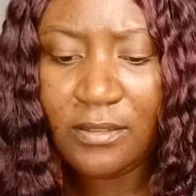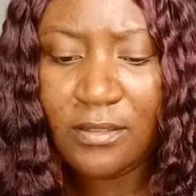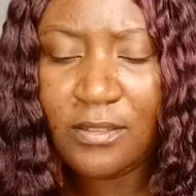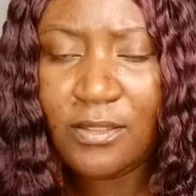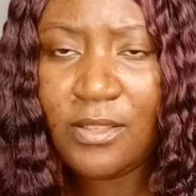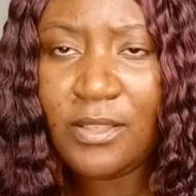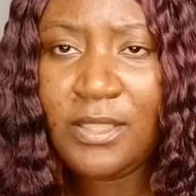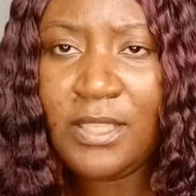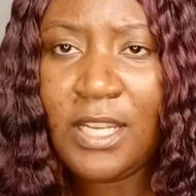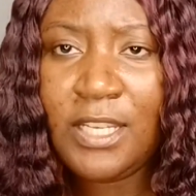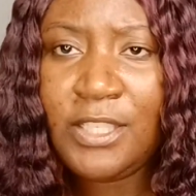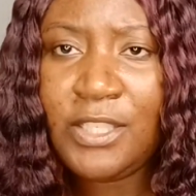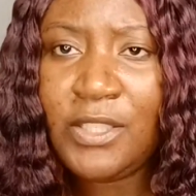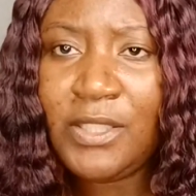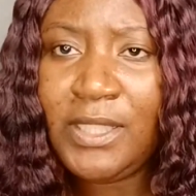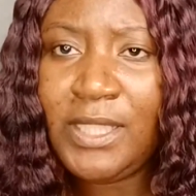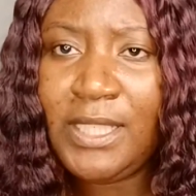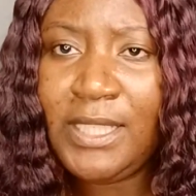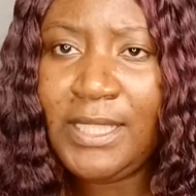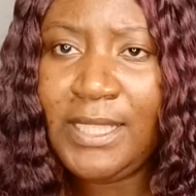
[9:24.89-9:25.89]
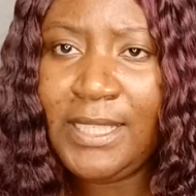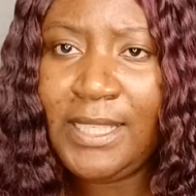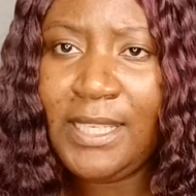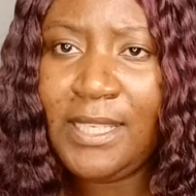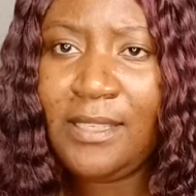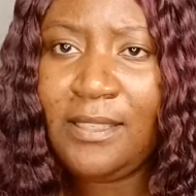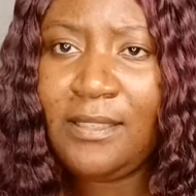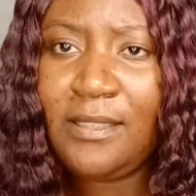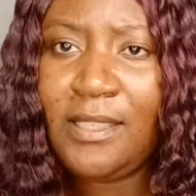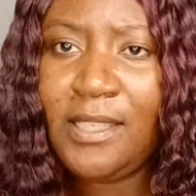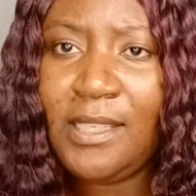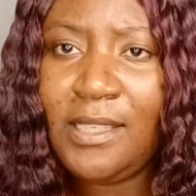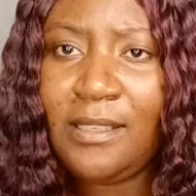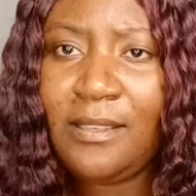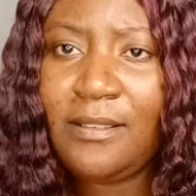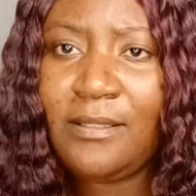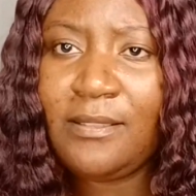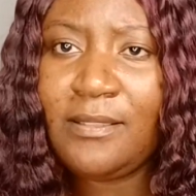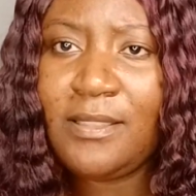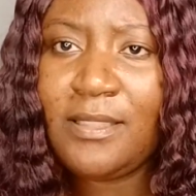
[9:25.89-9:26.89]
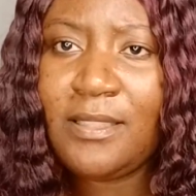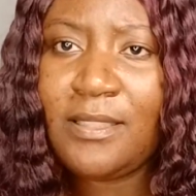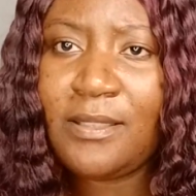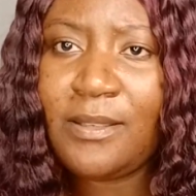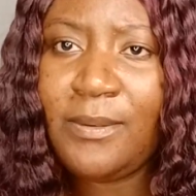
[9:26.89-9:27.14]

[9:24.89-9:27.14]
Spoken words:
so that you can get this